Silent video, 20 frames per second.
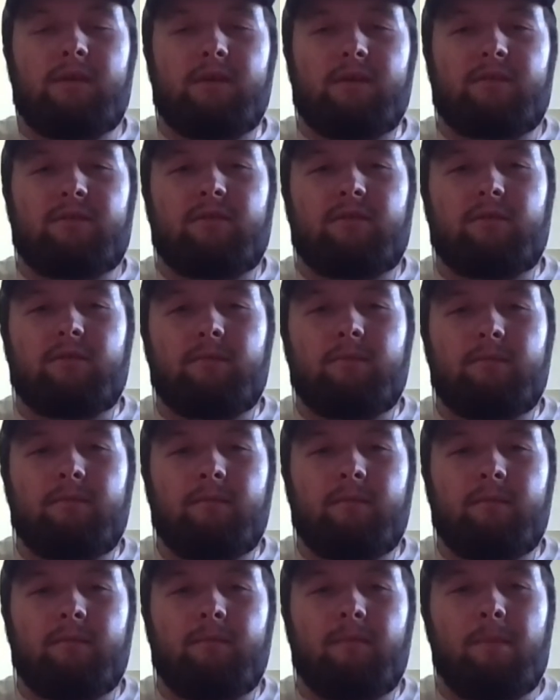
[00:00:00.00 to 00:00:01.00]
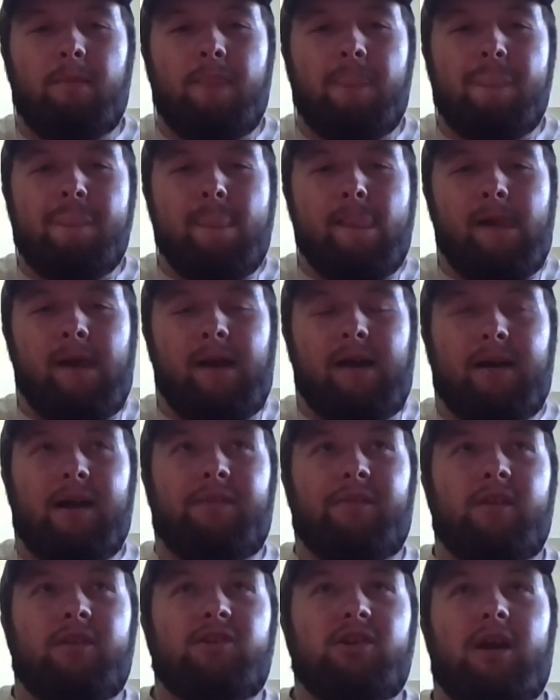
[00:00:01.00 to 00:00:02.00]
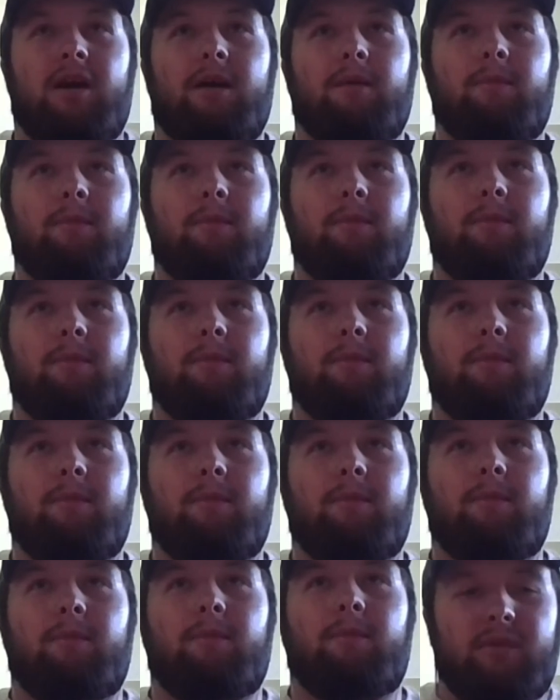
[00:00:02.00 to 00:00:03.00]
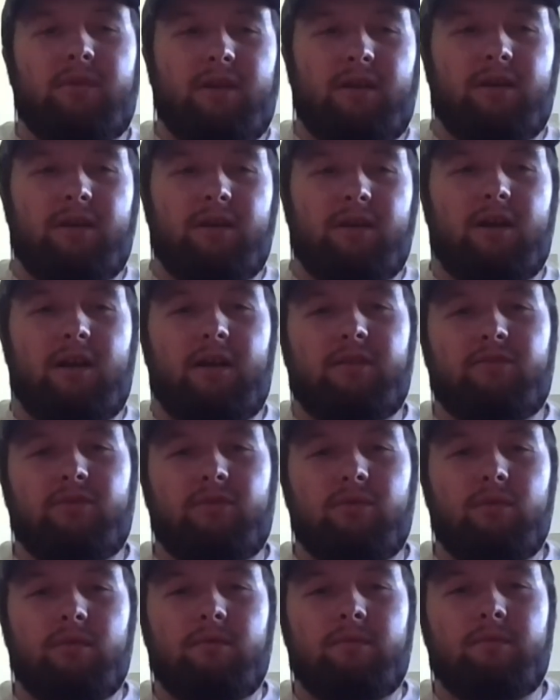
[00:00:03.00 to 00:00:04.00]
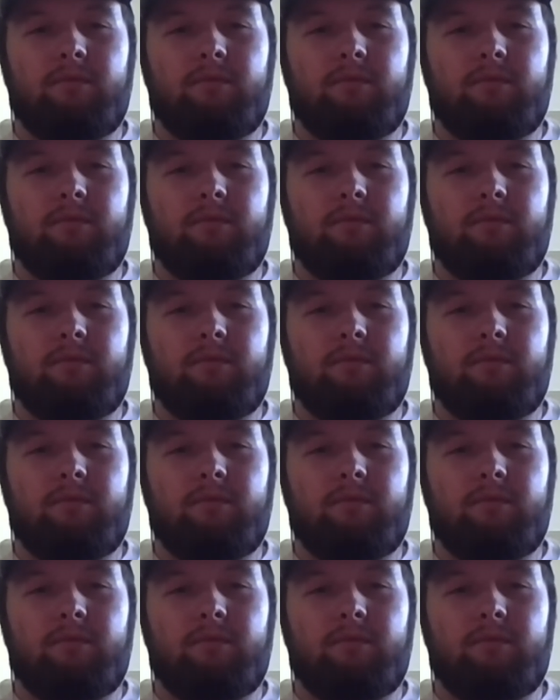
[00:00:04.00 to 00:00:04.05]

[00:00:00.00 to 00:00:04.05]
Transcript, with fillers: Yes. Very cool. I got the job after freshman year of high school.